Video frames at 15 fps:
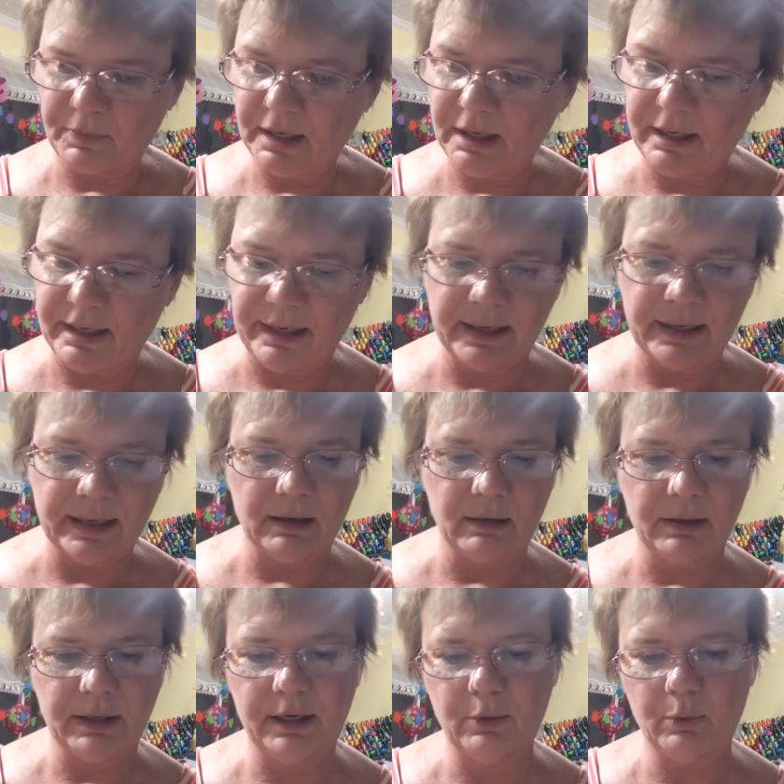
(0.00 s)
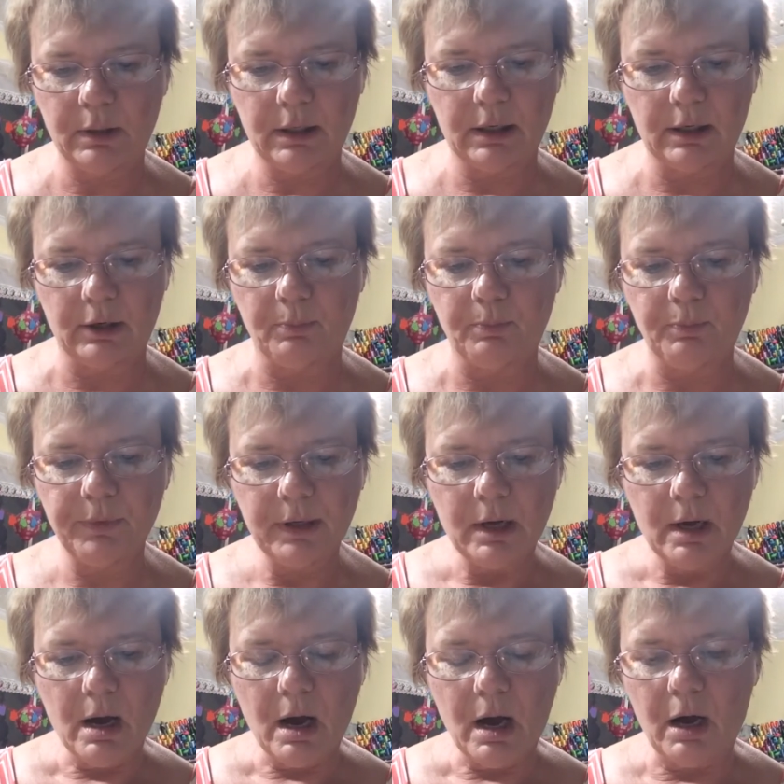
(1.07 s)
anyhow, here we go.
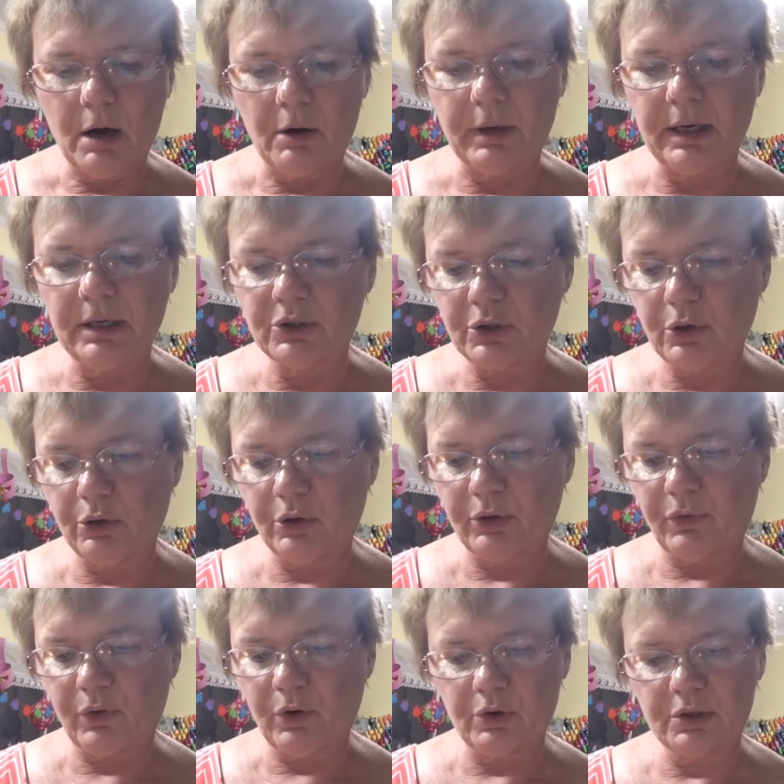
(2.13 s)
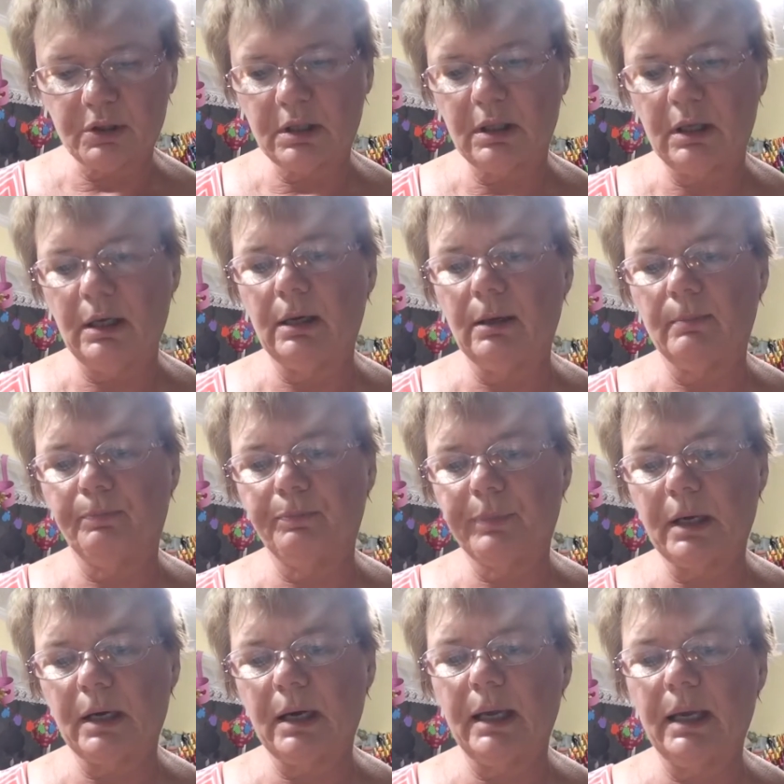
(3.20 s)
All right, so the first thing
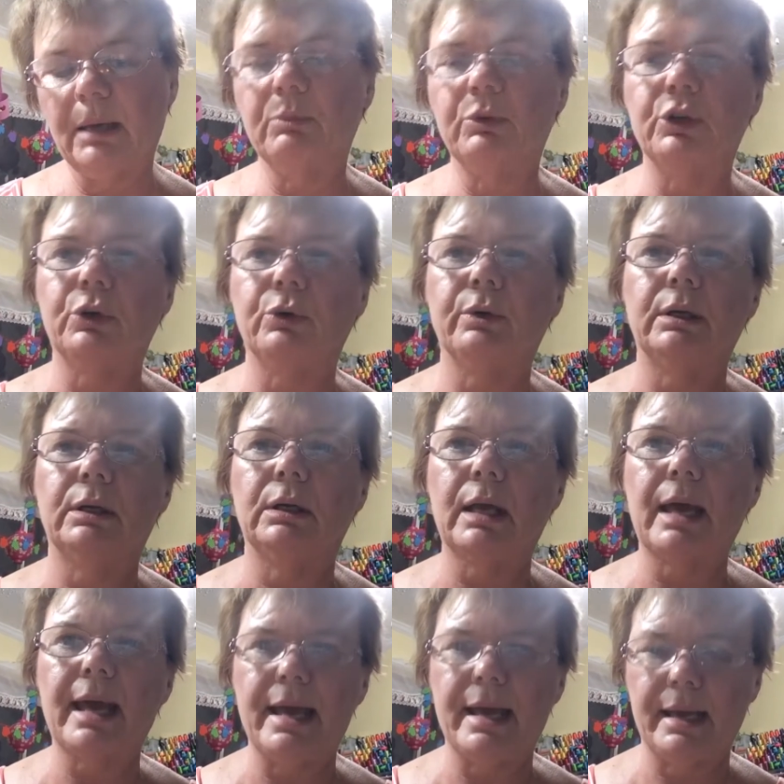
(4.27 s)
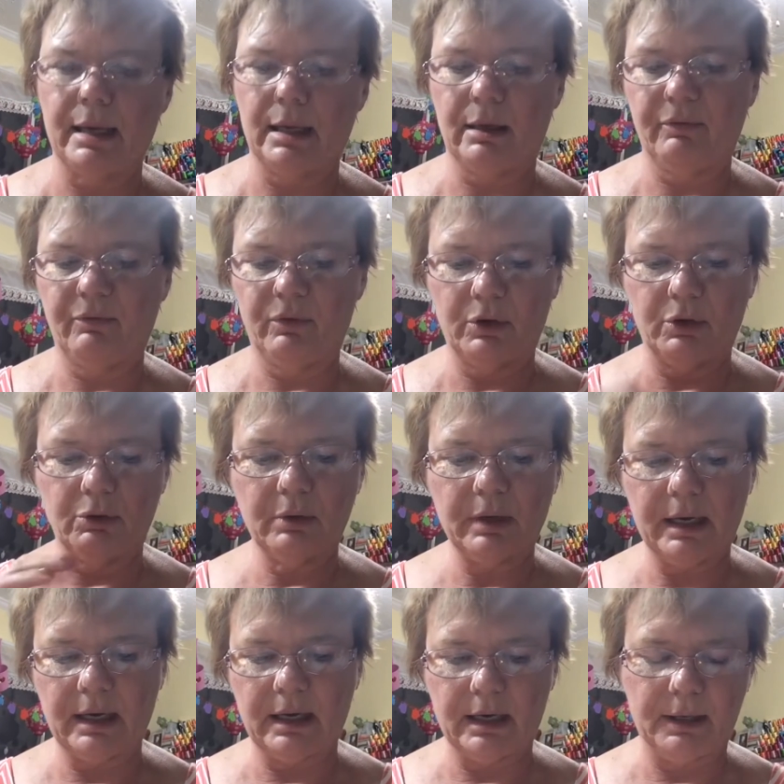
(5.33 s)
I am doing view
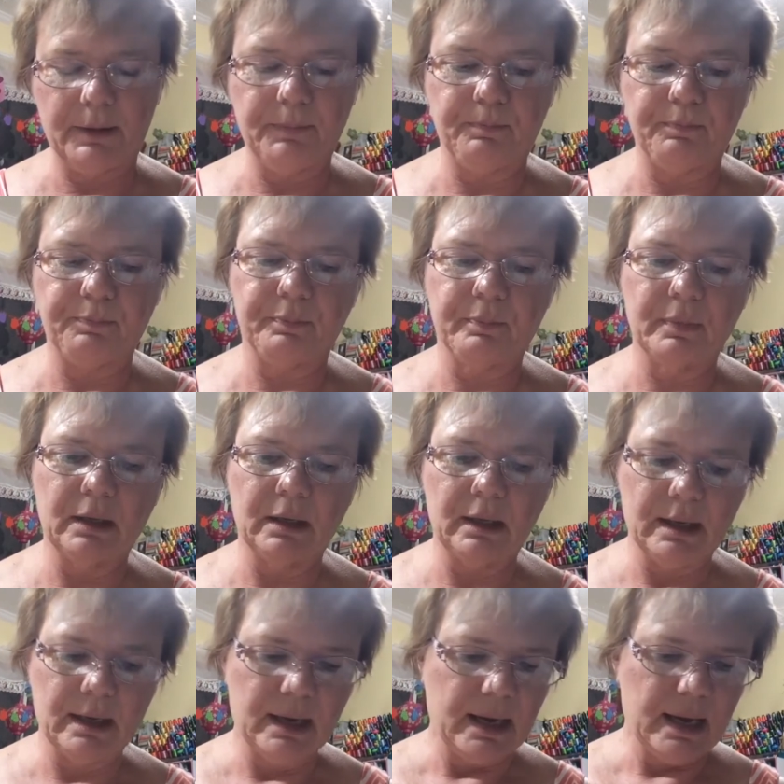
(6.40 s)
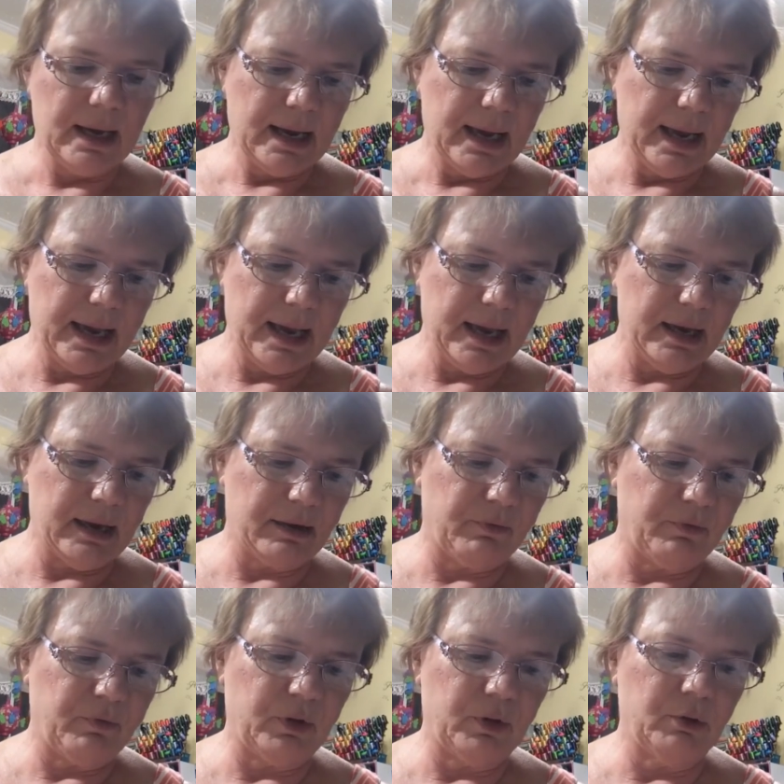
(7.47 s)
A,
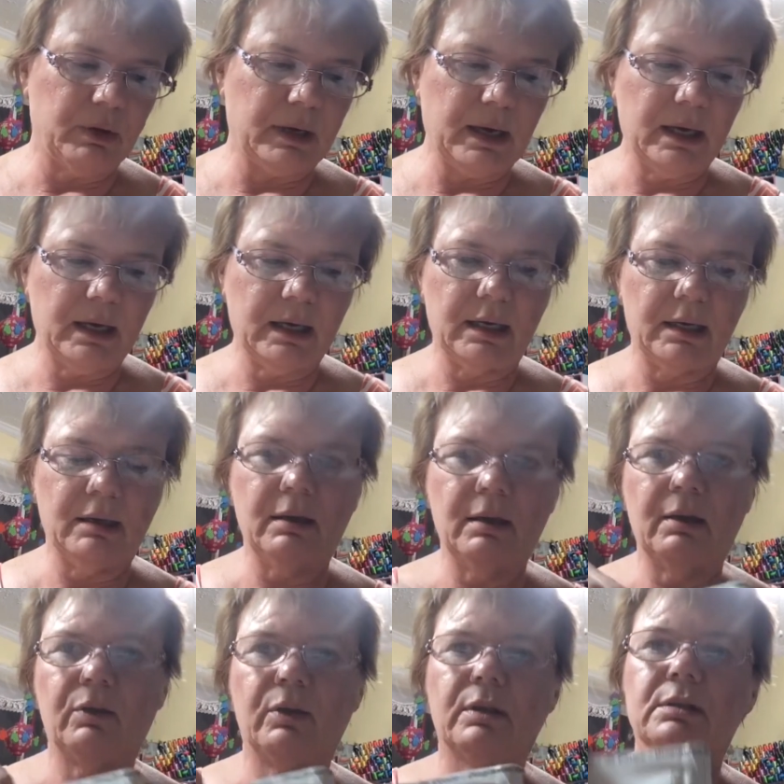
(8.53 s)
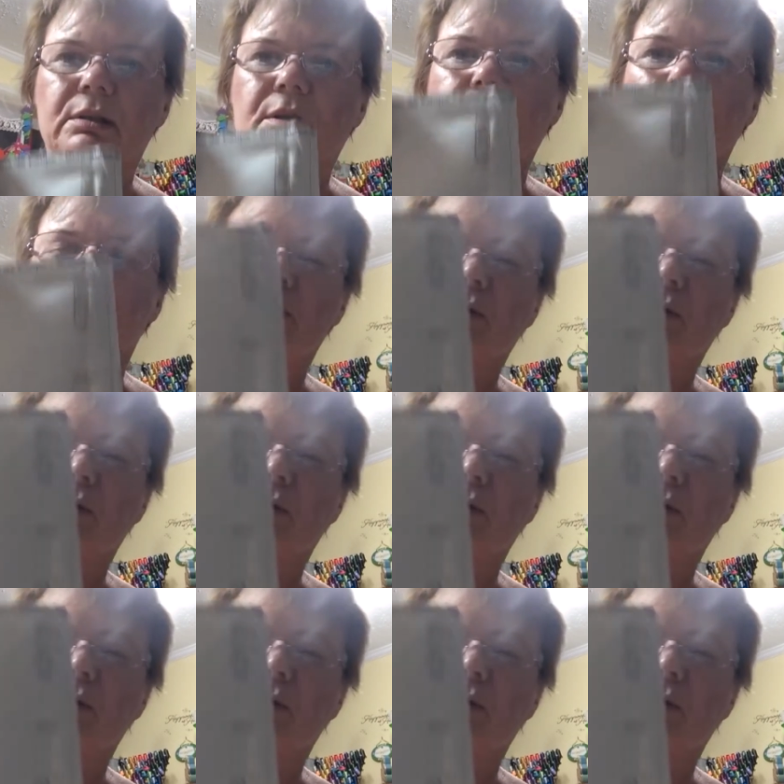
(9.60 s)
and view A, this is